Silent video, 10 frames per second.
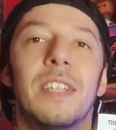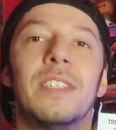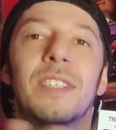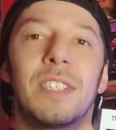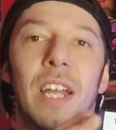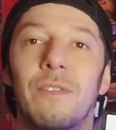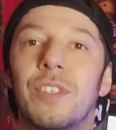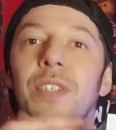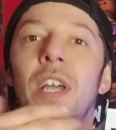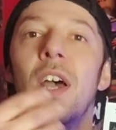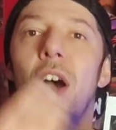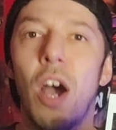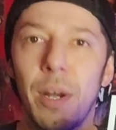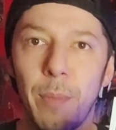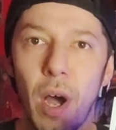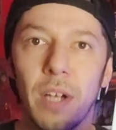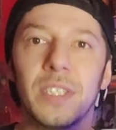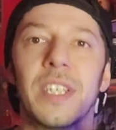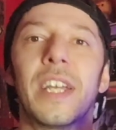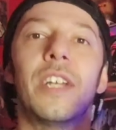This is kind of just
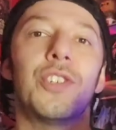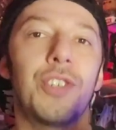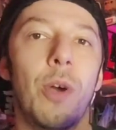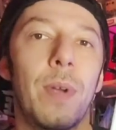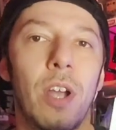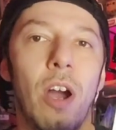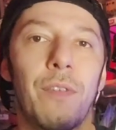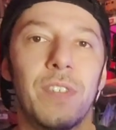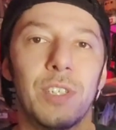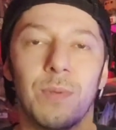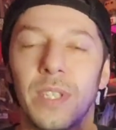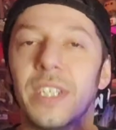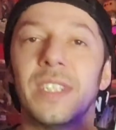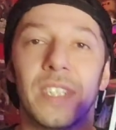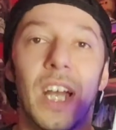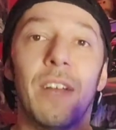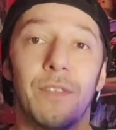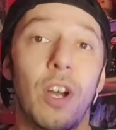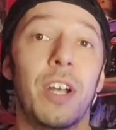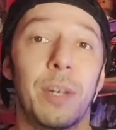unboxing and showing off this release and kind of
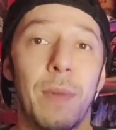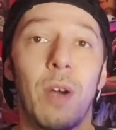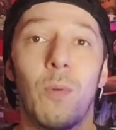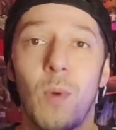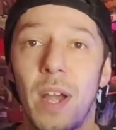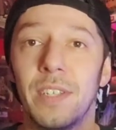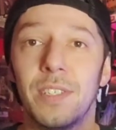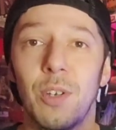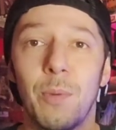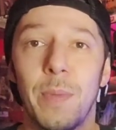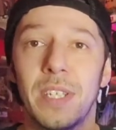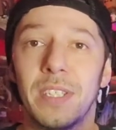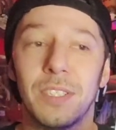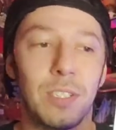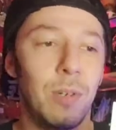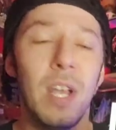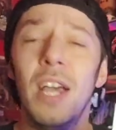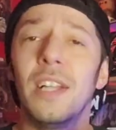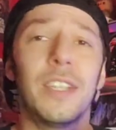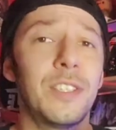talking about why it's so amazing. So
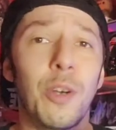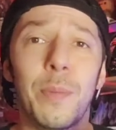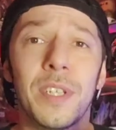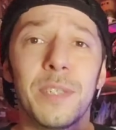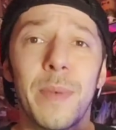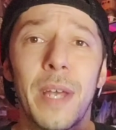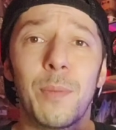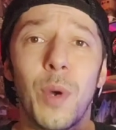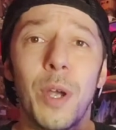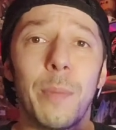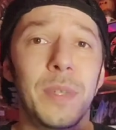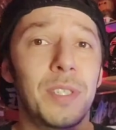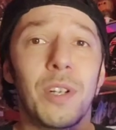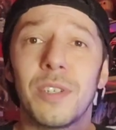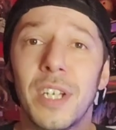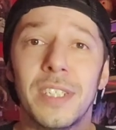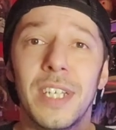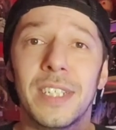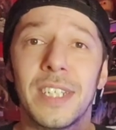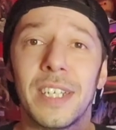let's open this bad boy up and start
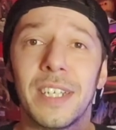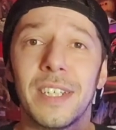dissecting it.